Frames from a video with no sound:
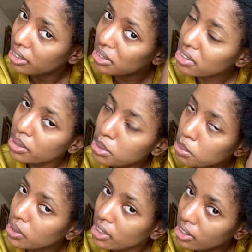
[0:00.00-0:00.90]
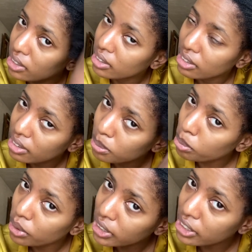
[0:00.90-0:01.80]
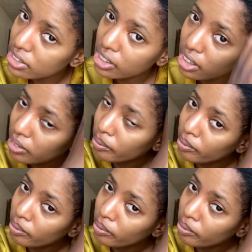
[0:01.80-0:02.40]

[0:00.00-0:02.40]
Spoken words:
So that was pretty easy.